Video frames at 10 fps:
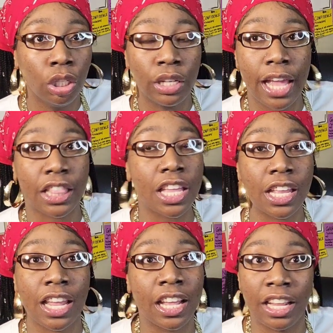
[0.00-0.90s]
they
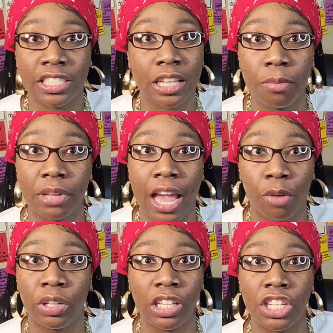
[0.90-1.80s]
thinking they have some kind of
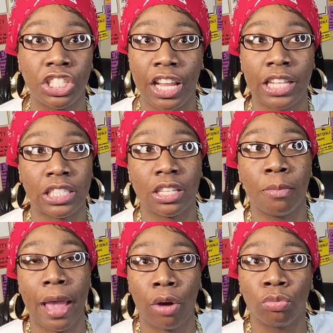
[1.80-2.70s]
religion that's
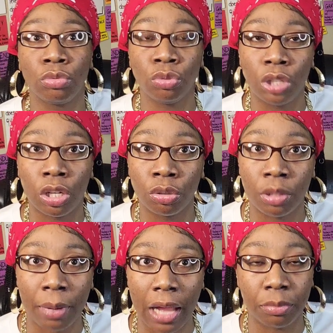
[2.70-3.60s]
about, you know, the
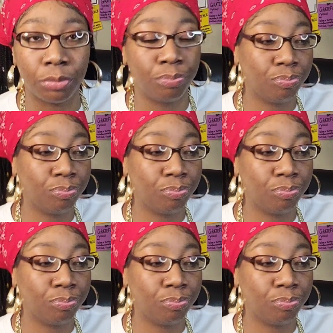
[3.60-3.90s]
Bible.